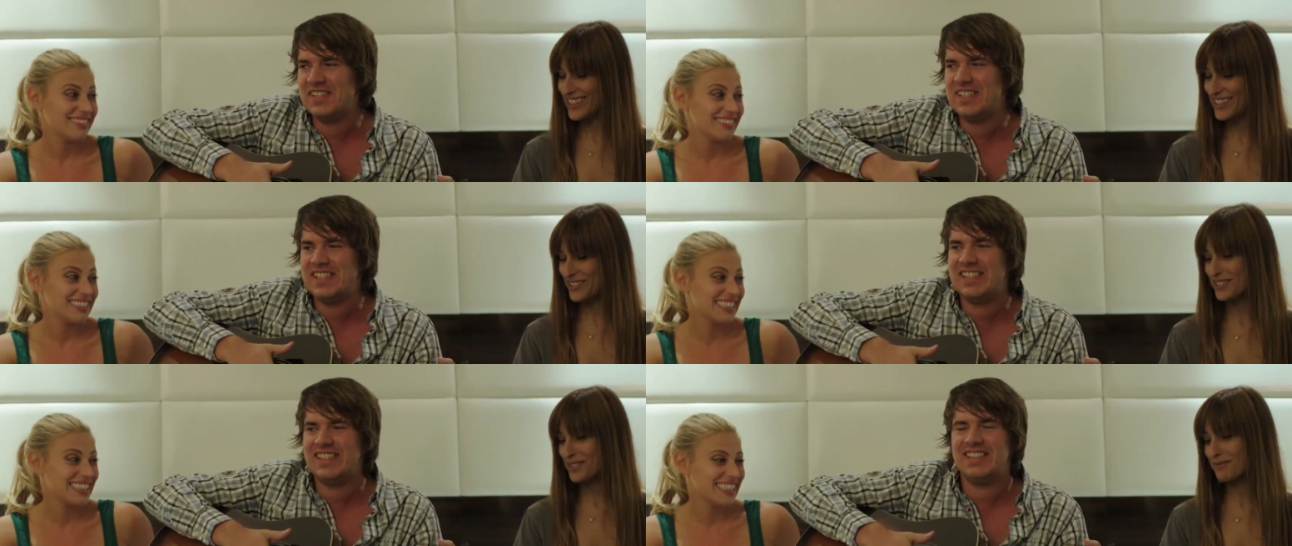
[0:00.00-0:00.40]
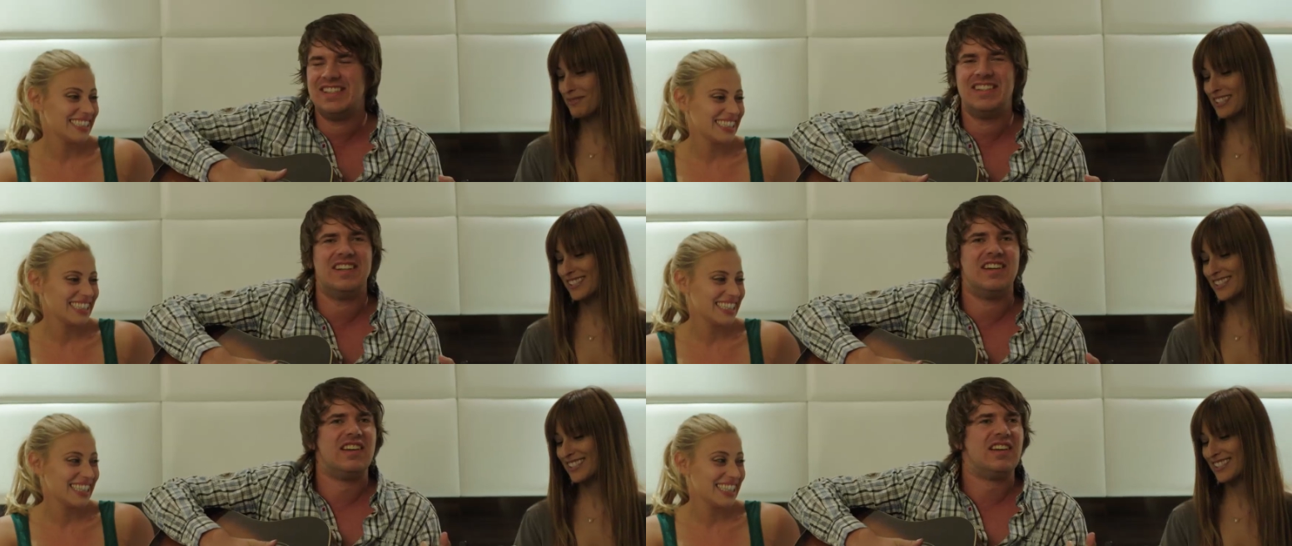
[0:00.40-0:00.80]
Speaker 1: That was
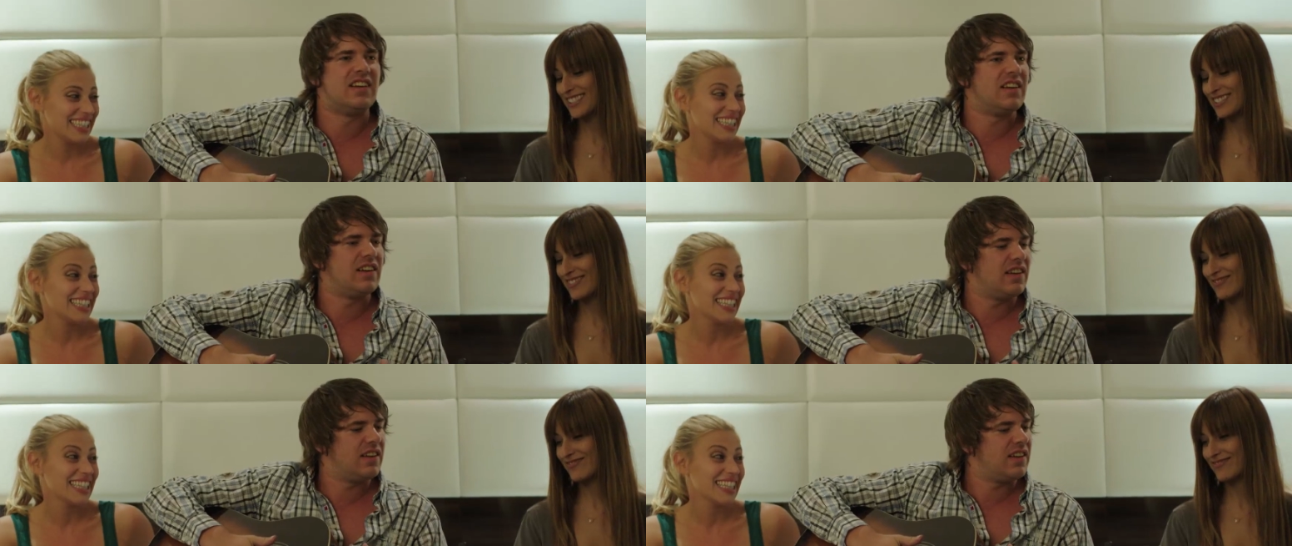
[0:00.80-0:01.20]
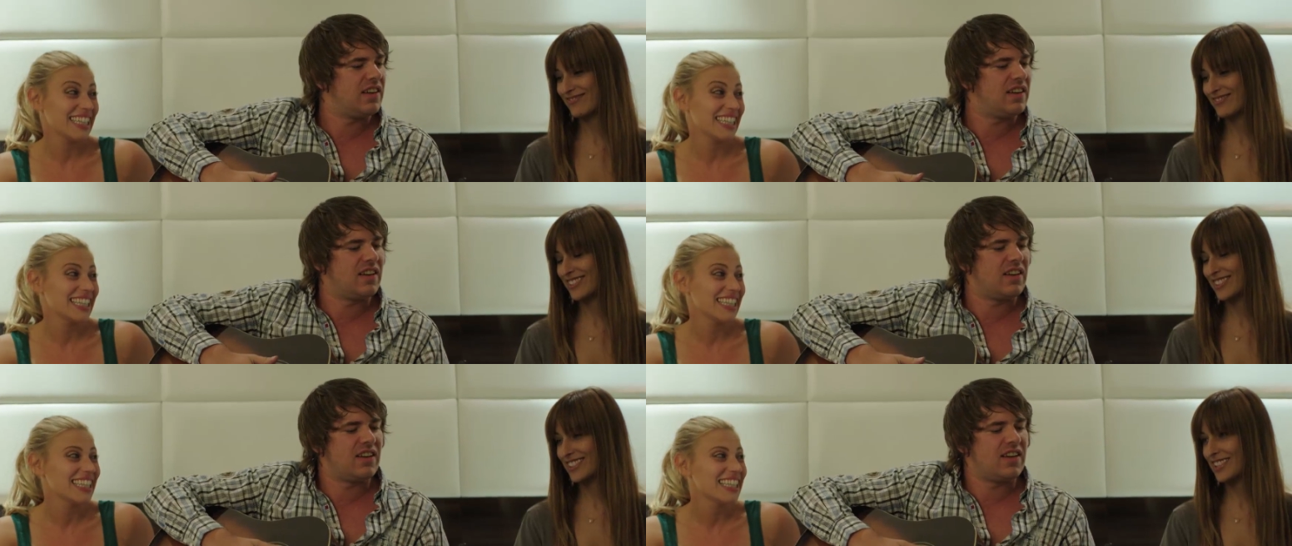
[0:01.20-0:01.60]
amazing.
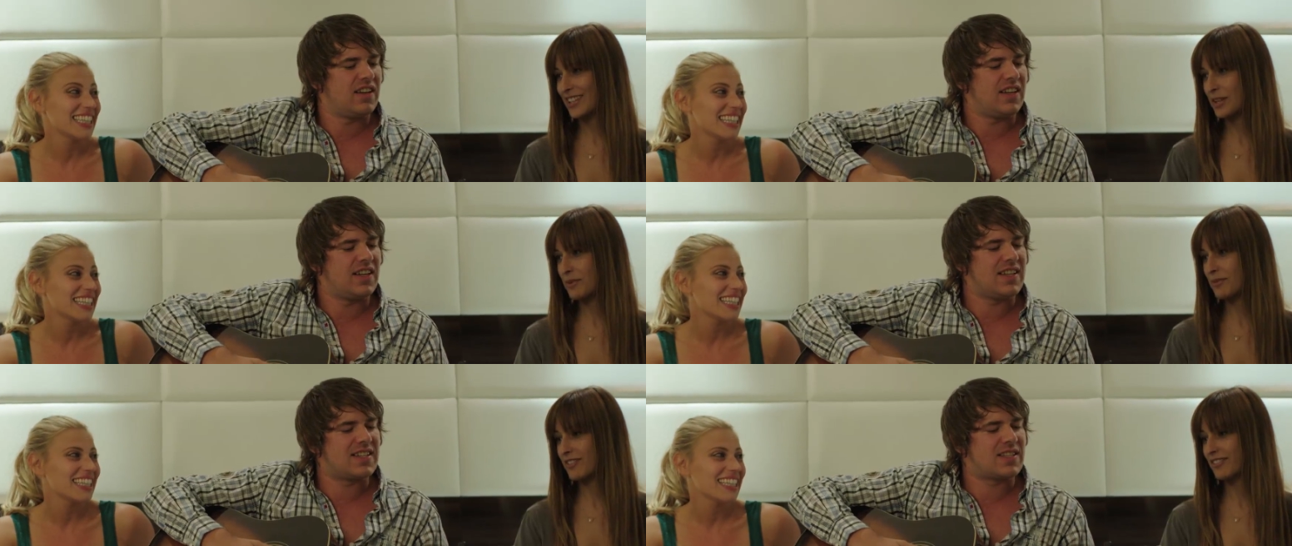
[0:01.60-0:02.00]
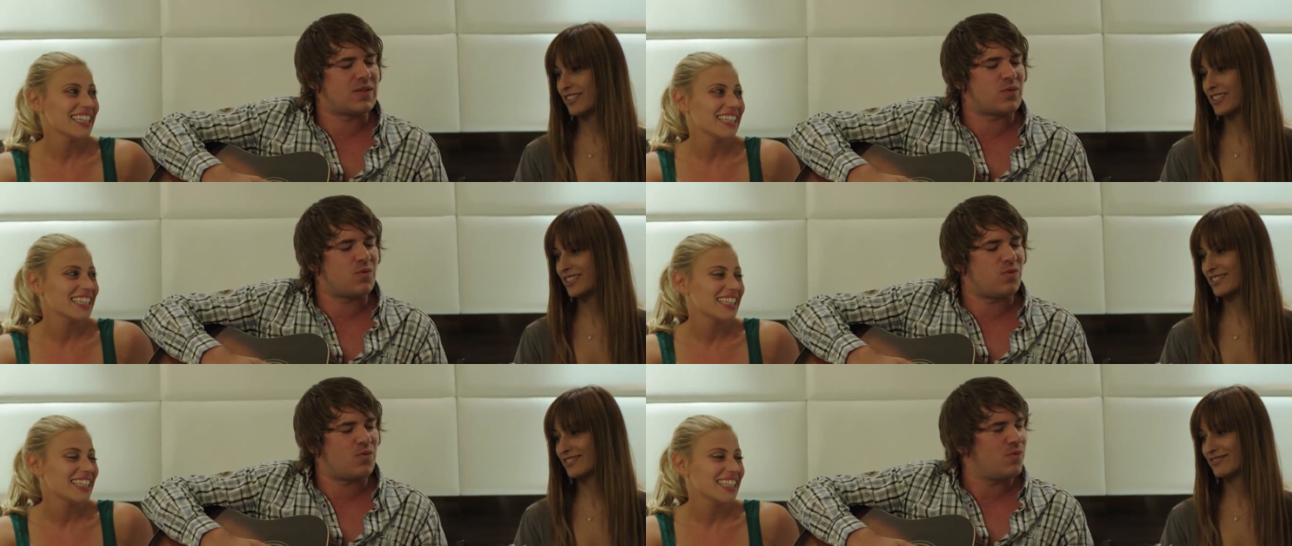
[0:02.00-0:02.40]
All right, Marvin. It's...
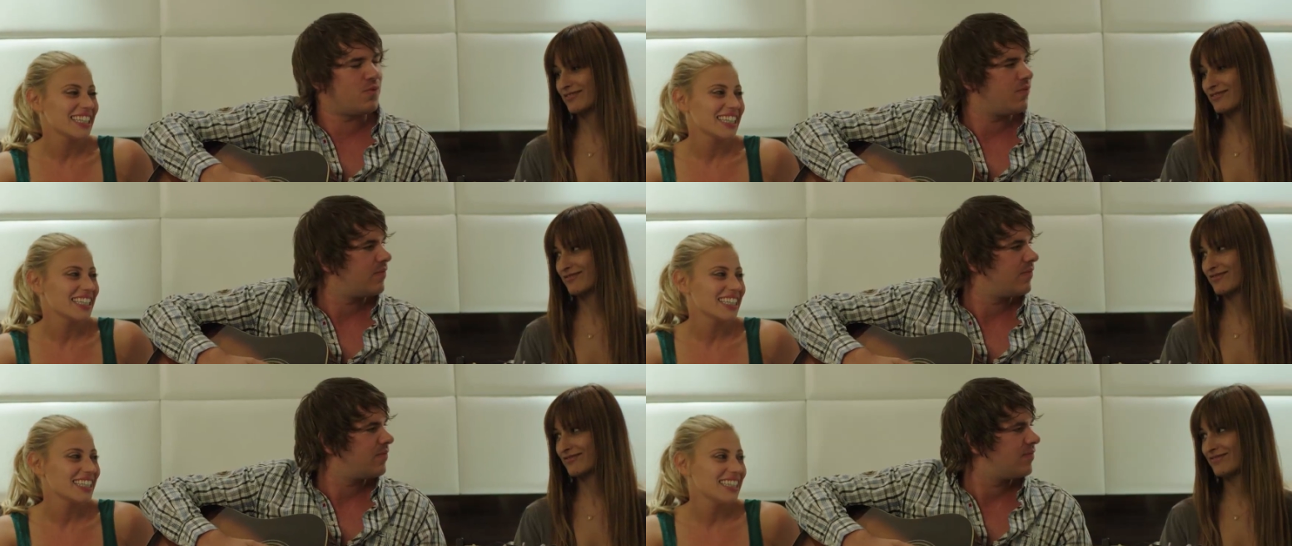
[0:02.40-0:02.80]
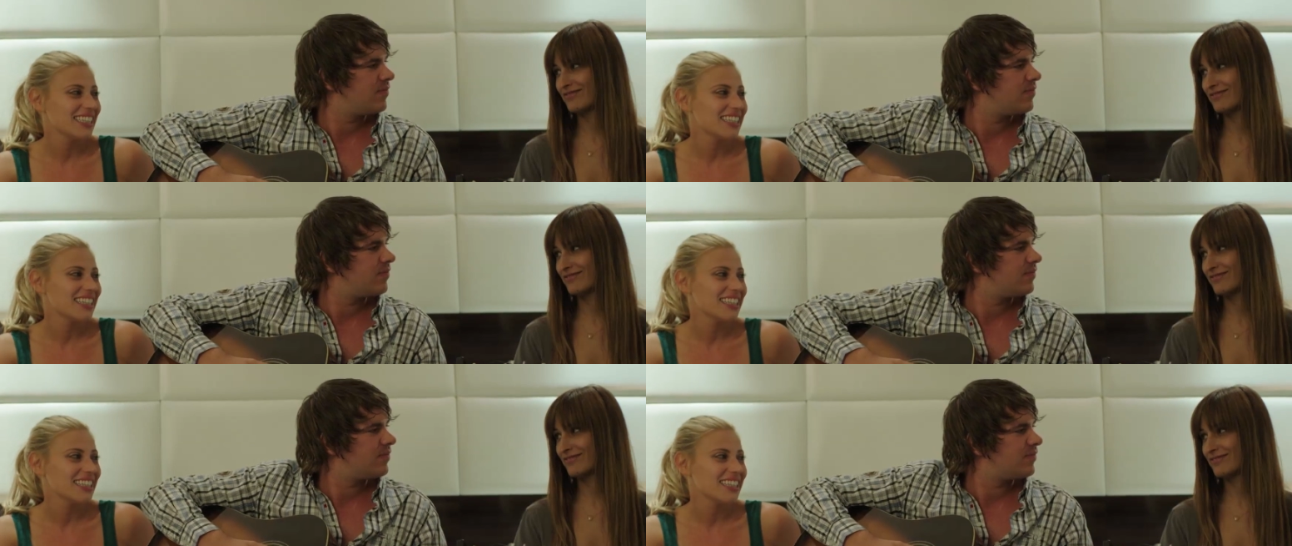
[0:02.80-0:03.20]

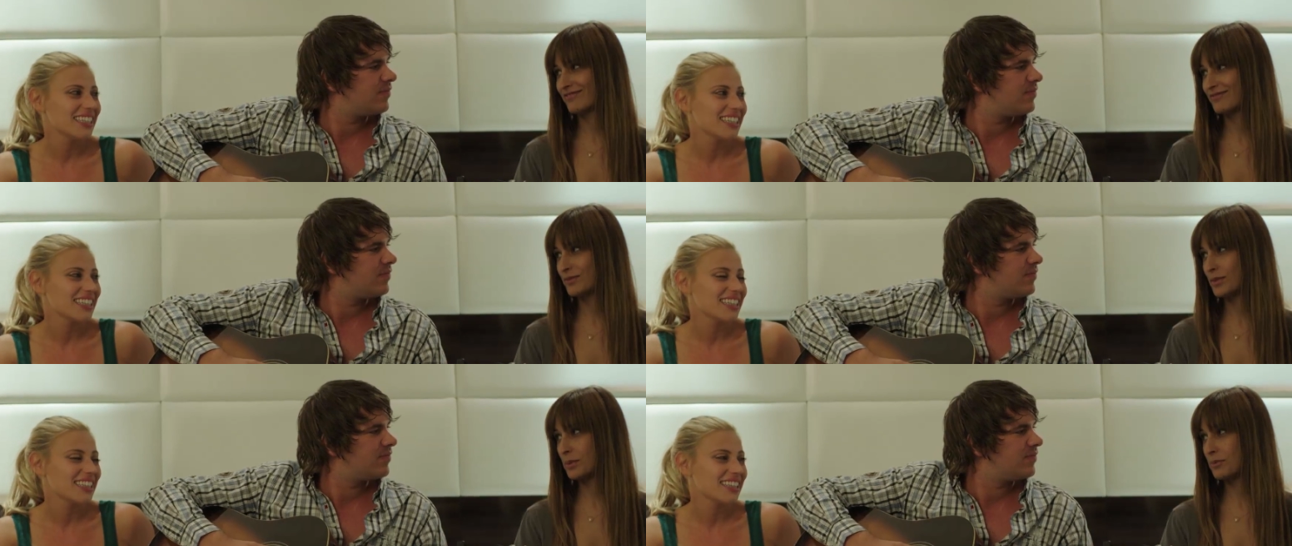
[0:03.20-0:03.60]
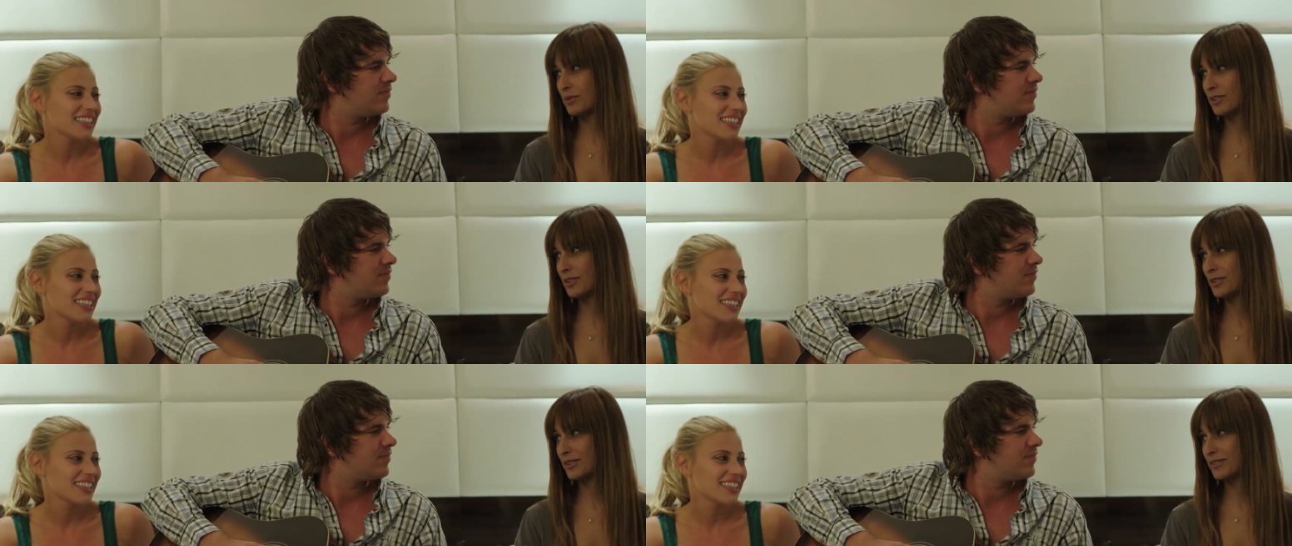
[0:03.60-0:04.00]
One
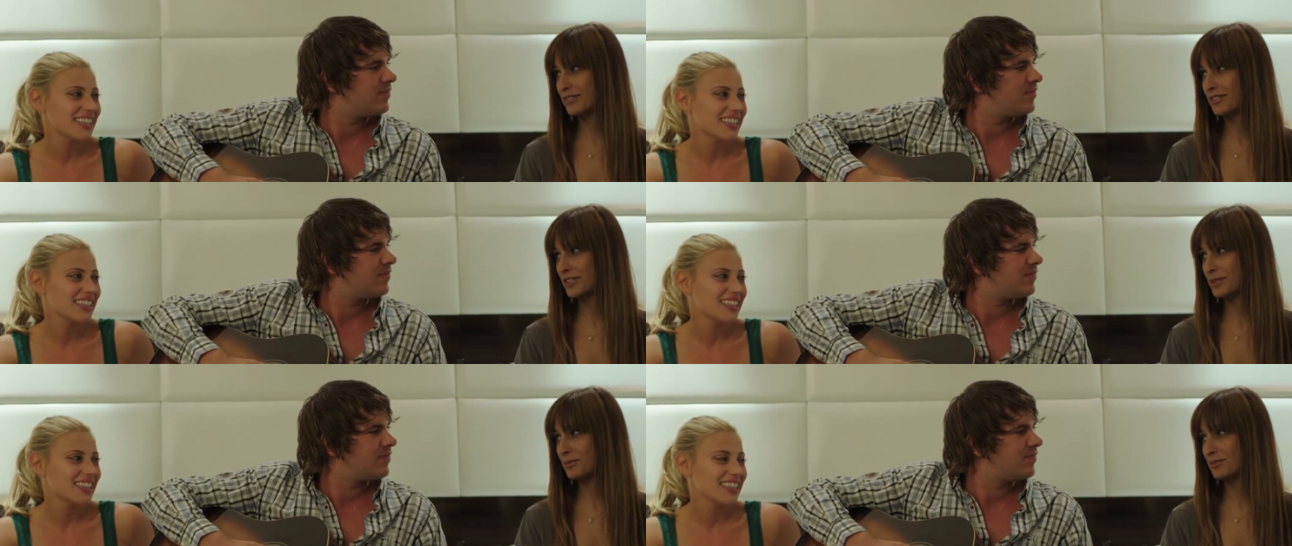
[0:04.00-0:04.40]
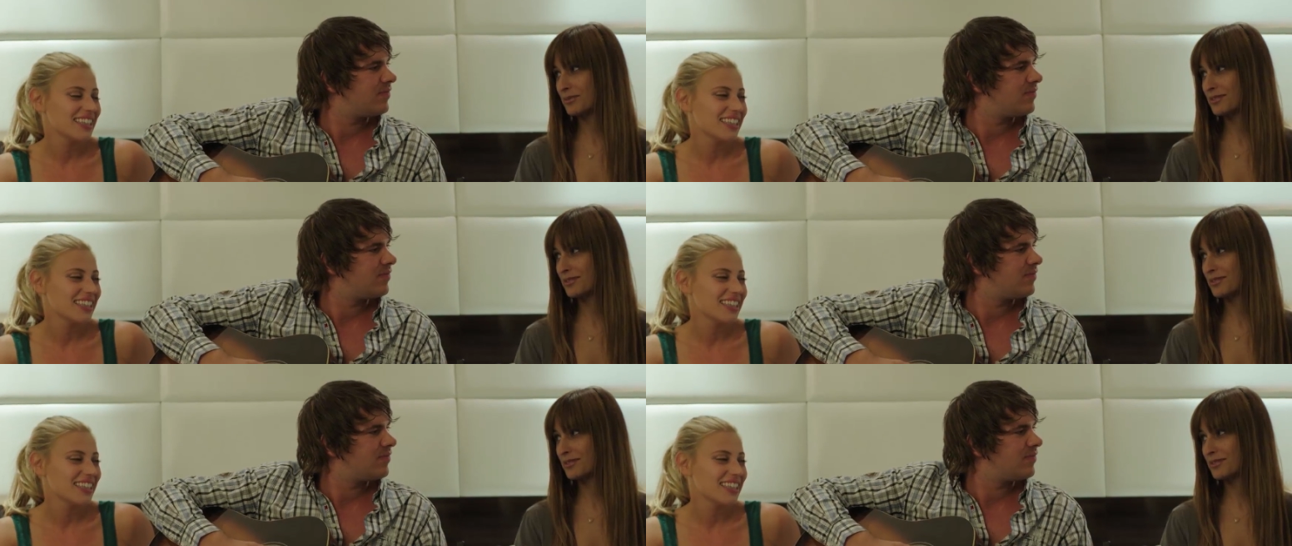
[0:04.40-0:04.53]
more coin flip.